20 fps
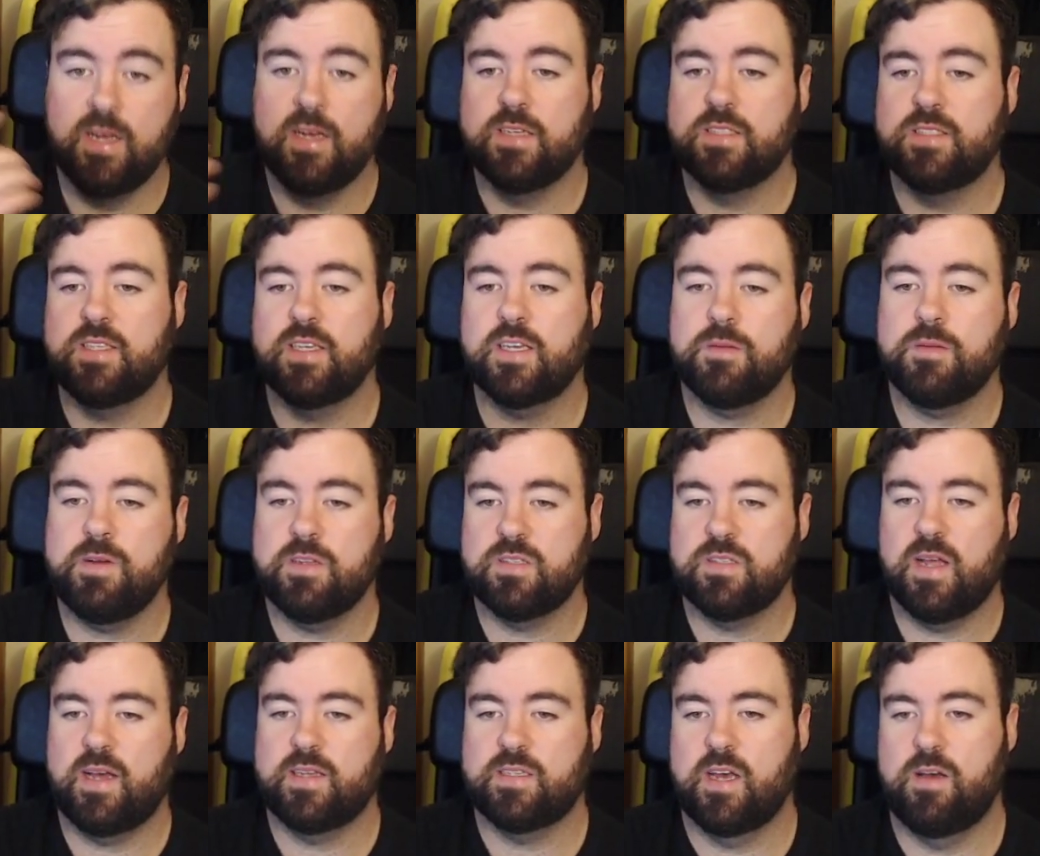Think about
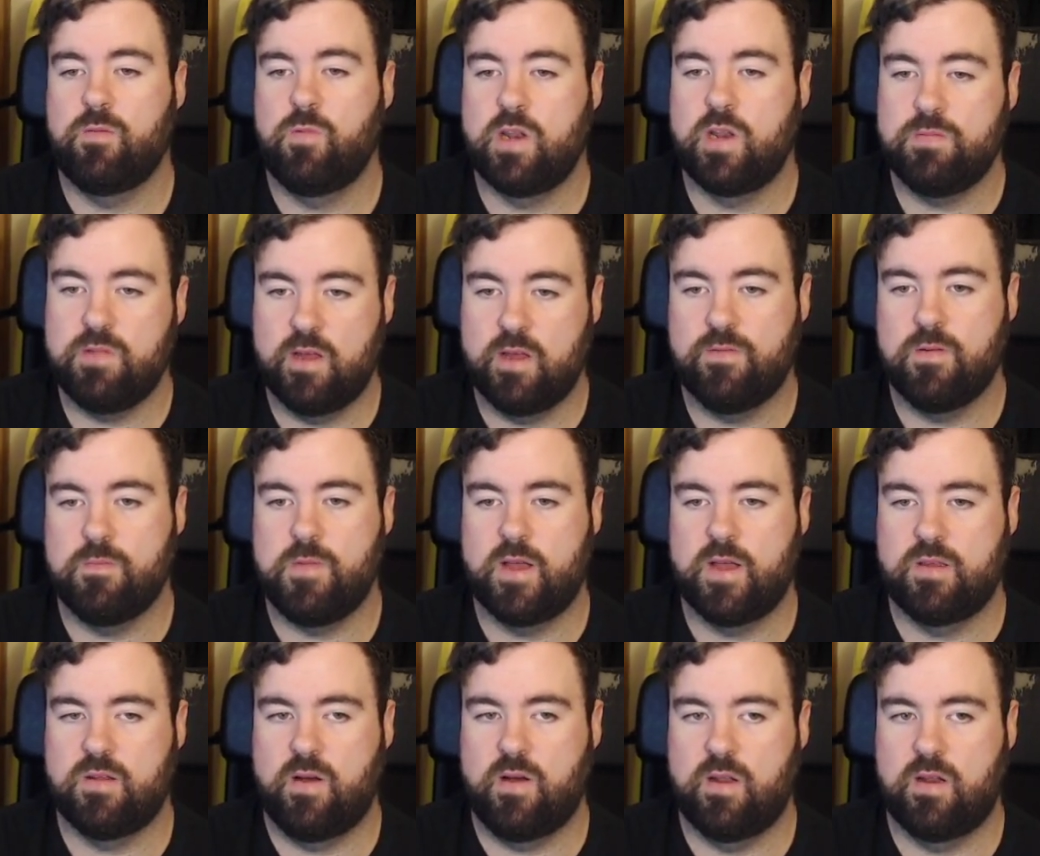Zlatan when he played for Man
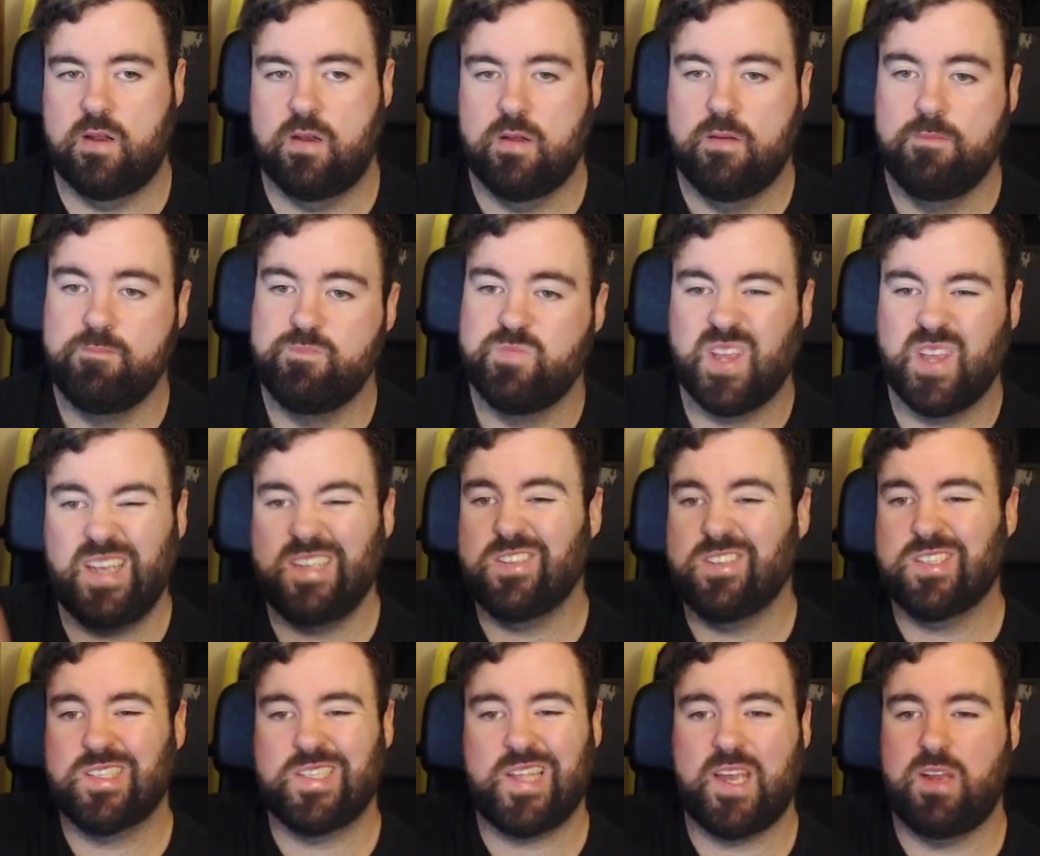United. He just
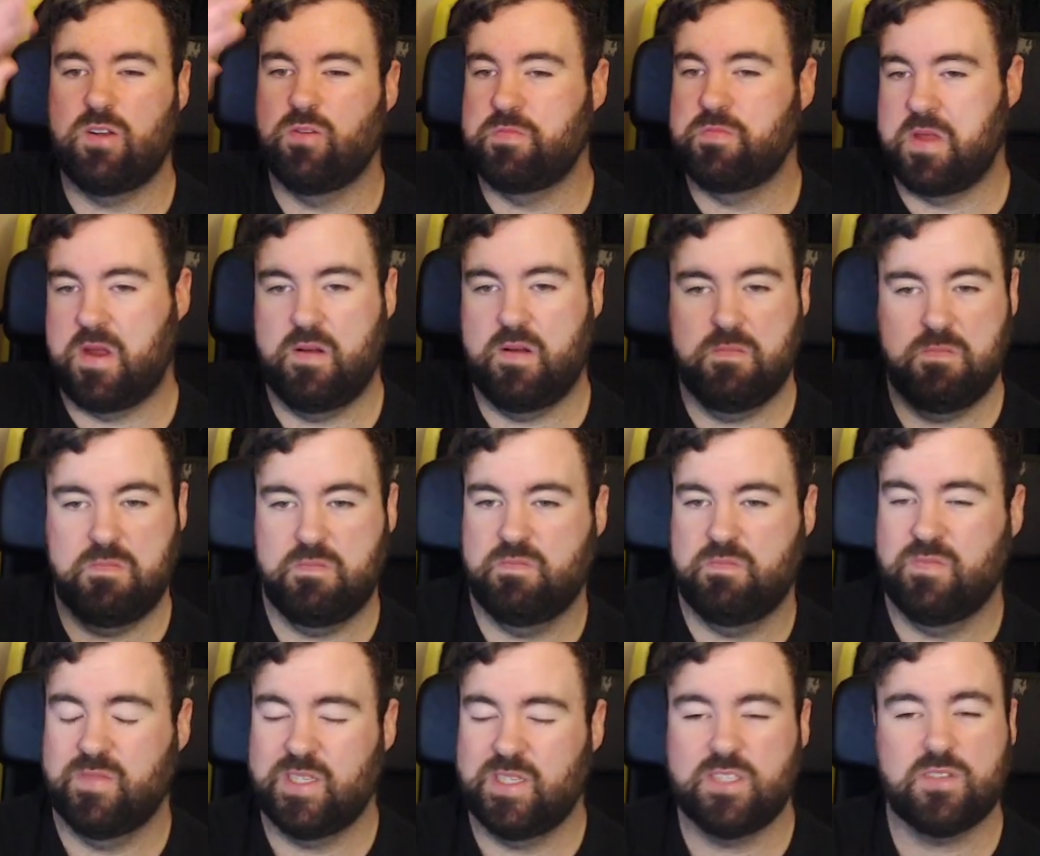stayed up there.
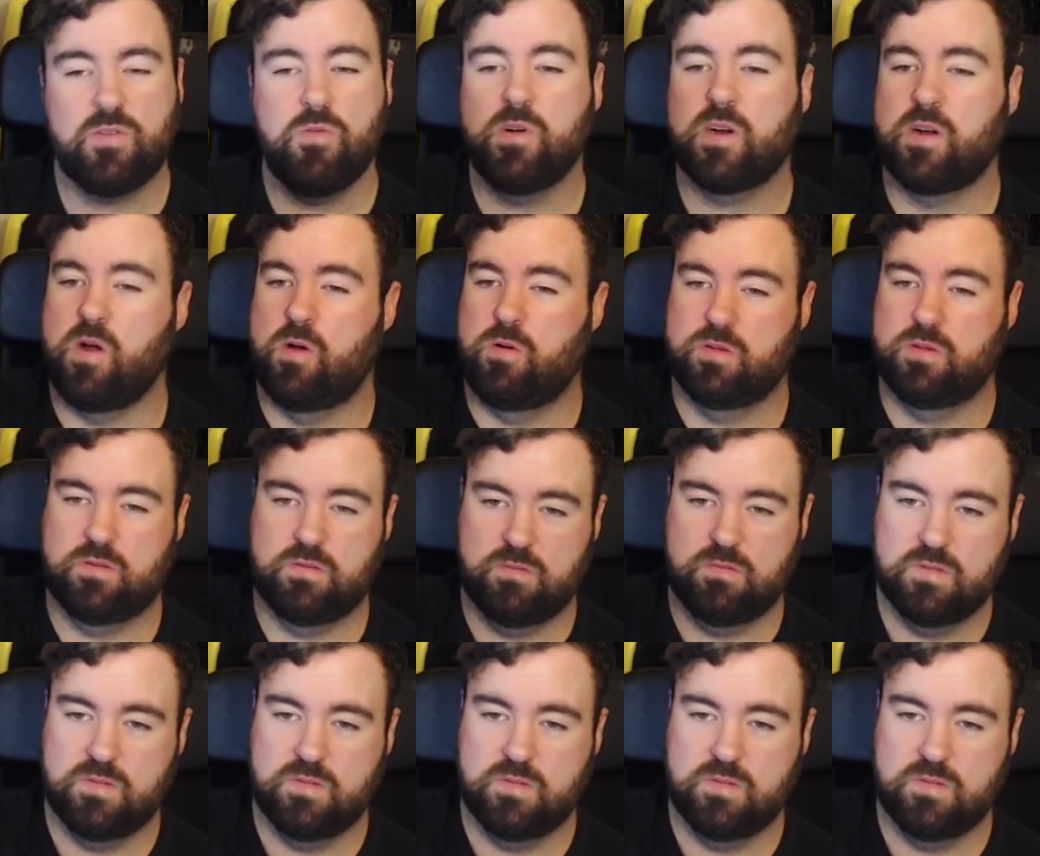He scored goals.